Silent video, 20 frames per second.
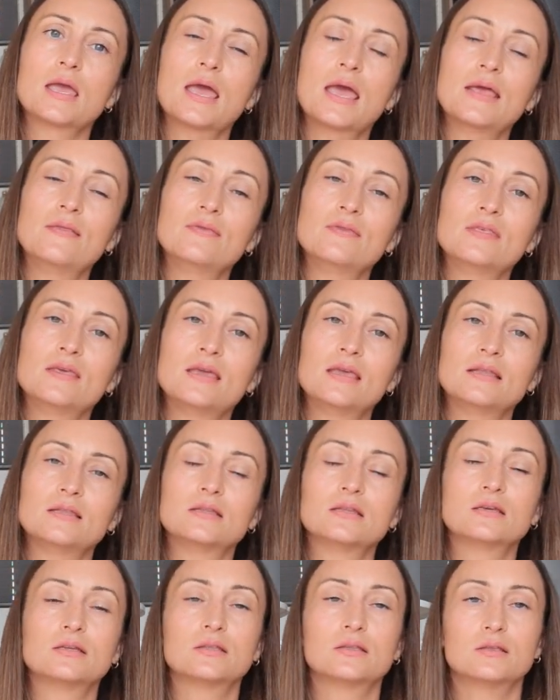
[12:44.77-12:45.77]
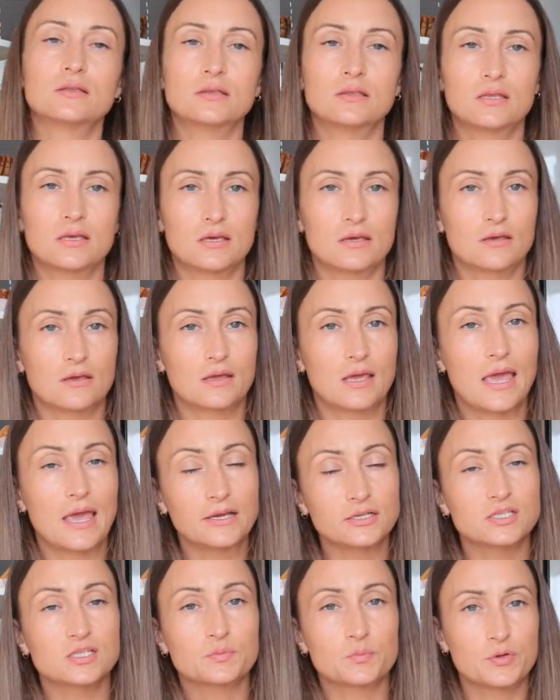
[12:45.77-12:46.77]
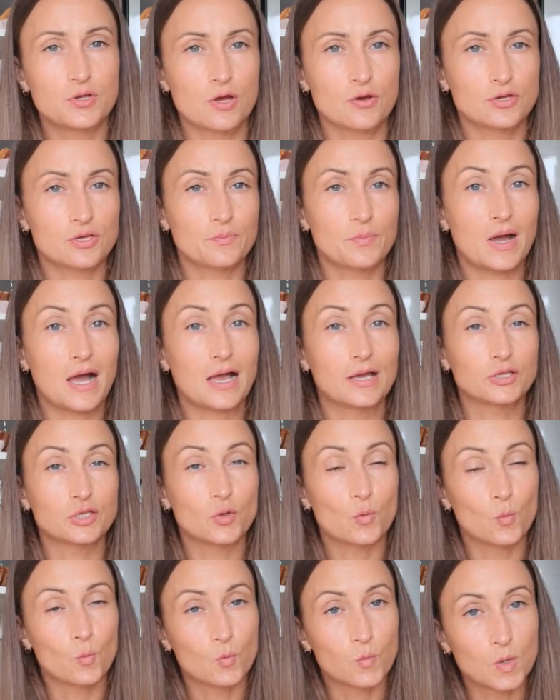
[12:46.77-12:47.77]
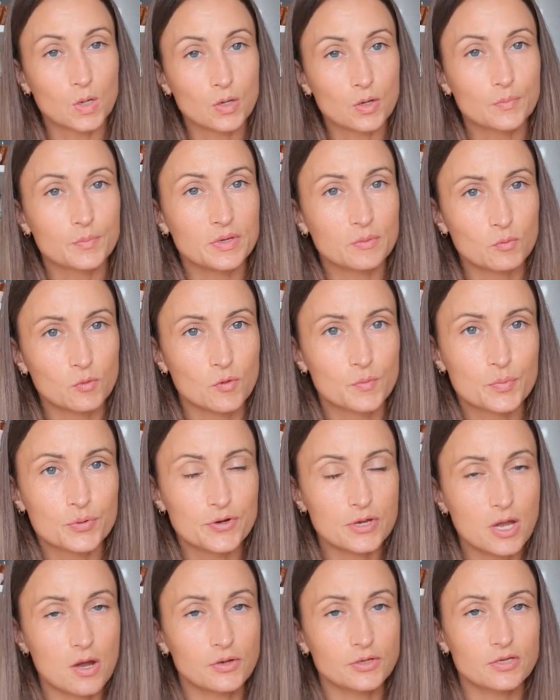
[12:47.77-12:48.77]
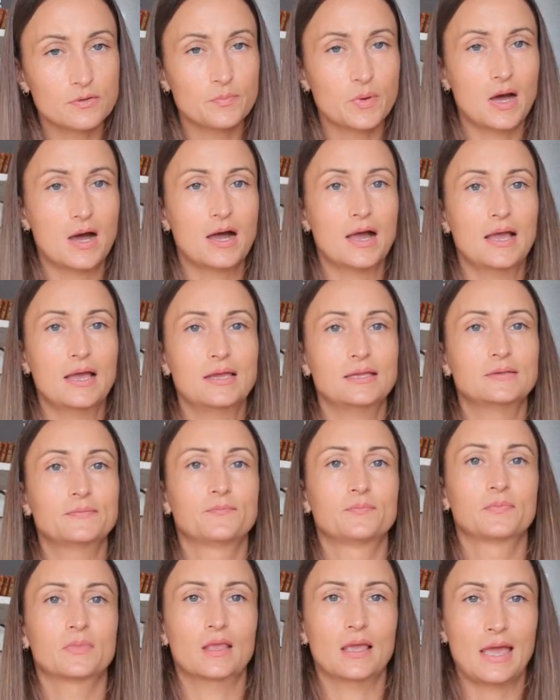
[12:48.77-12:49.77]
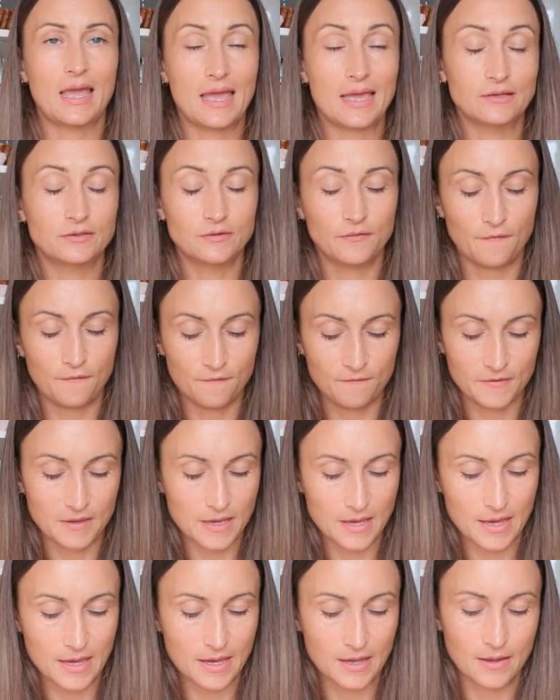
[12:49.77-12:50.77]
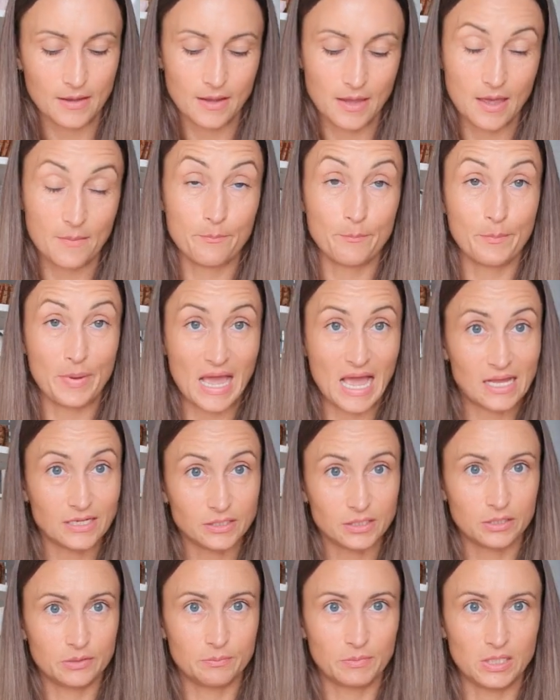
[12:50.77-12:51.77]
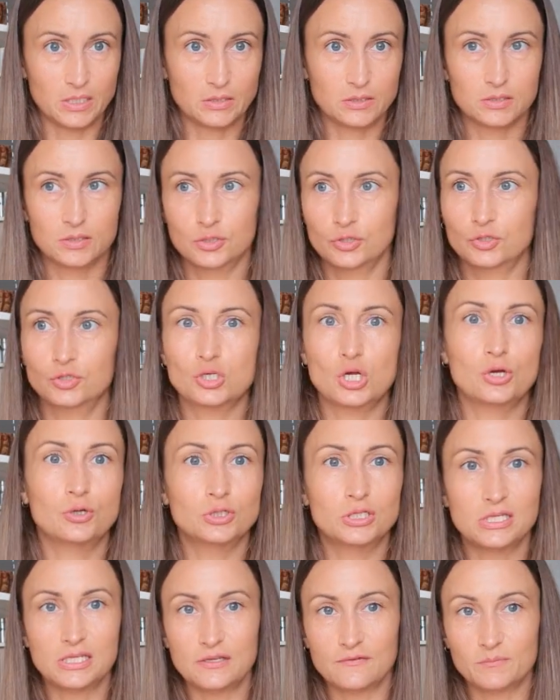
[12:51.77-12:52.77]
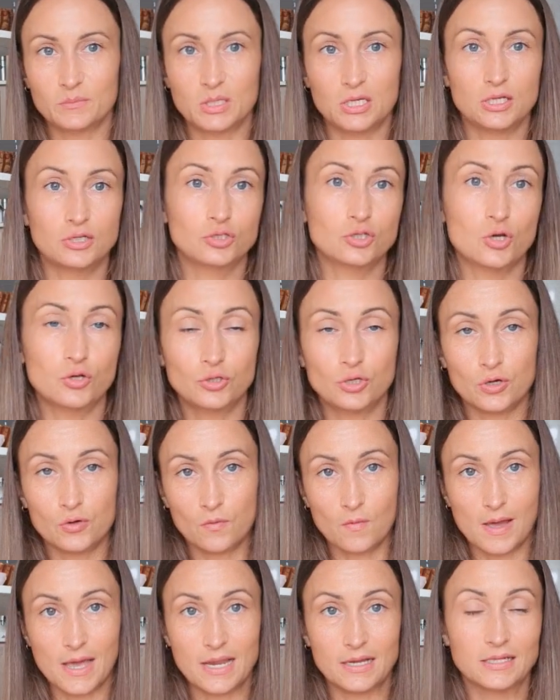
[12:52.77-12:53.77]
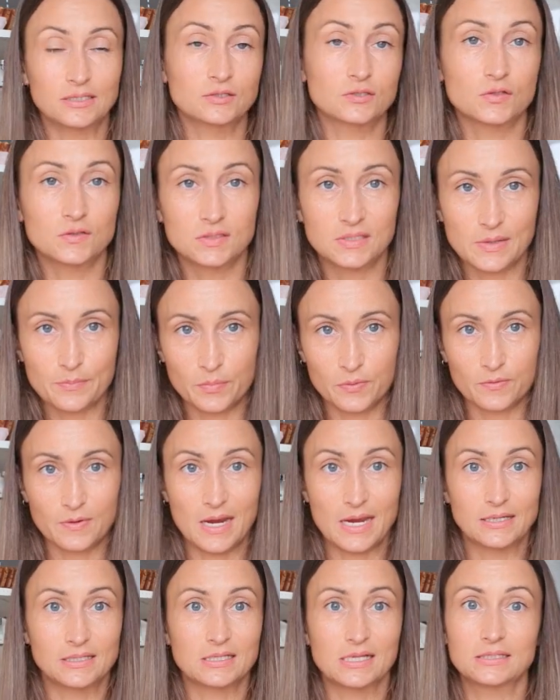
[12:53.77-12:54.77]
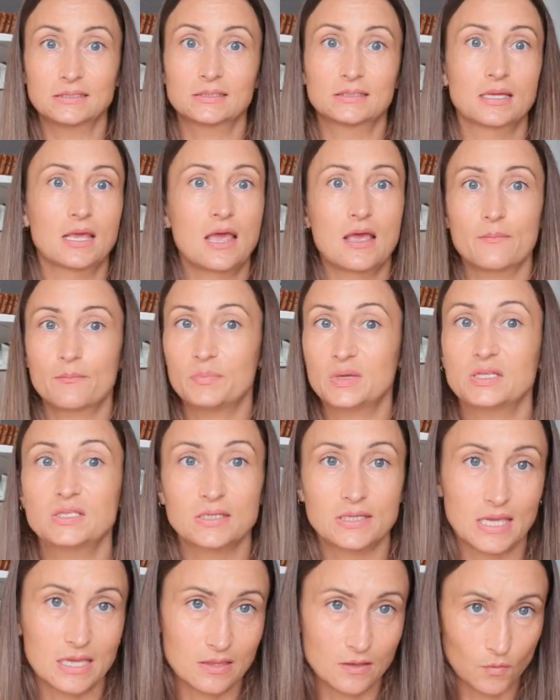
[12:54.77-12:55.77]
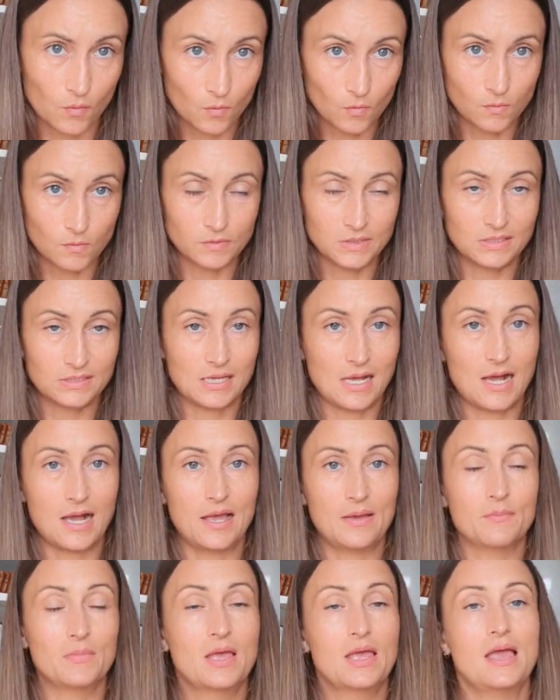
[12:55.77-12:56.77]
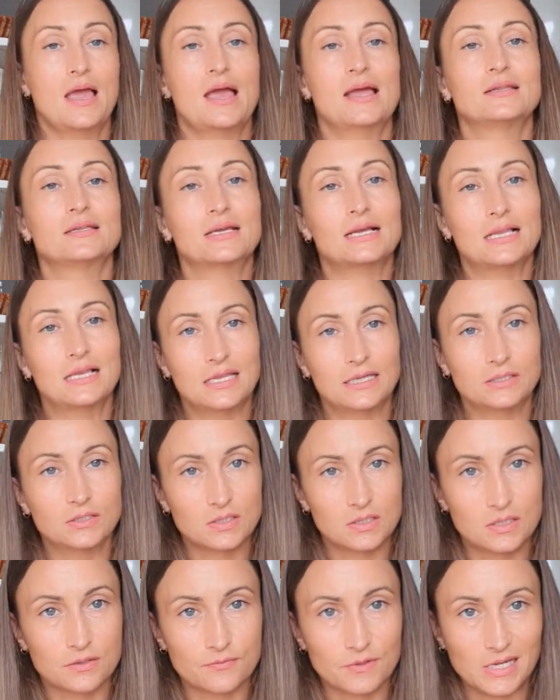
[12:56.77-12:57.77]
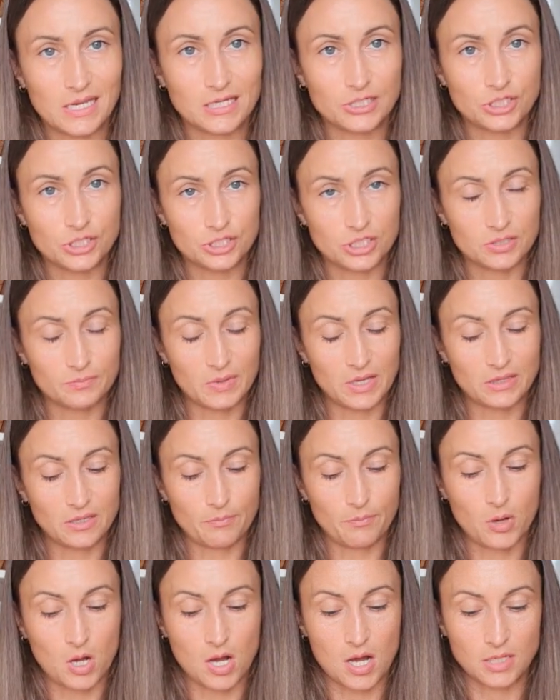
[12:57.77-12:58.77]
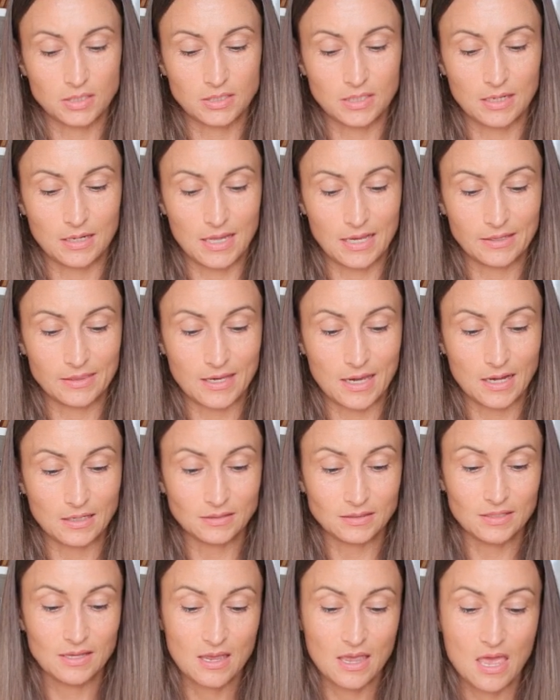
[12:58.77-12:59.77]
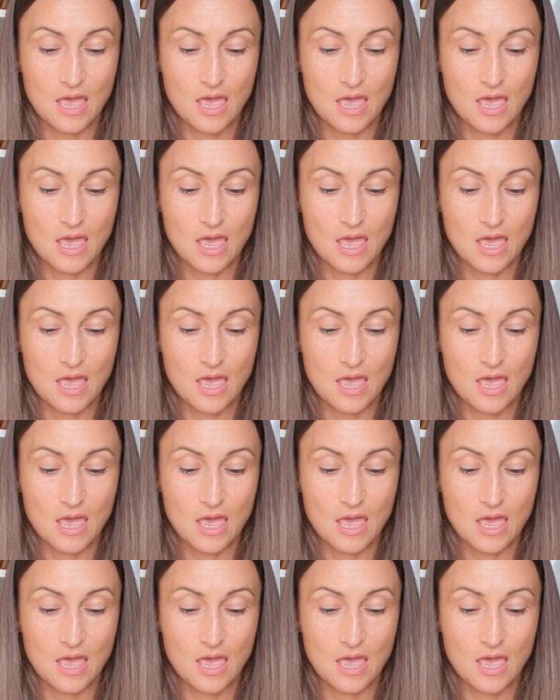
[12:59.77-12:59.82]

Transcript: And then the anxious preoccupied will be more preoccupied and fear abandonment. Don't leave me, don't go away, let's not separate, let's be together all the time, and cling to the relationship and the partner like that.